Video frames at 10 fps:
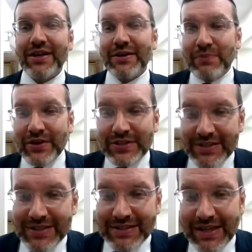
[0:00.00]
it pierces
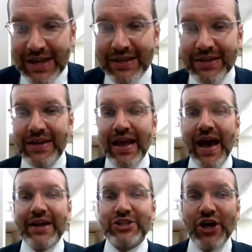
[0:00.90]
the skin.
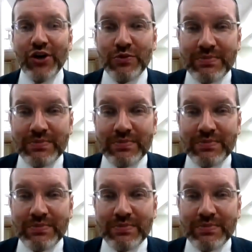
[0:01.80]
It's hard